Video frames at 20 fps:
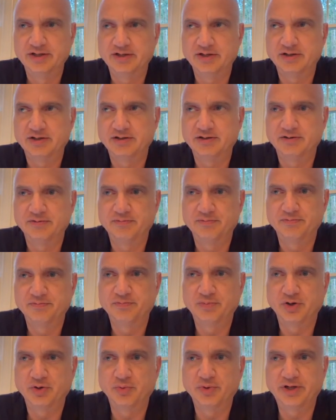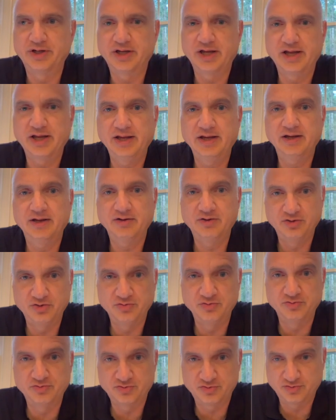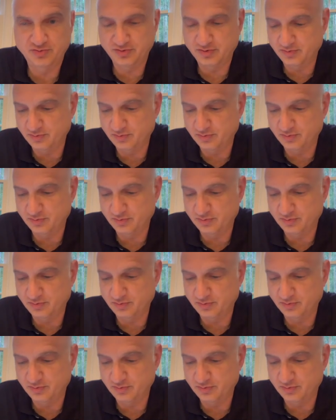But we can use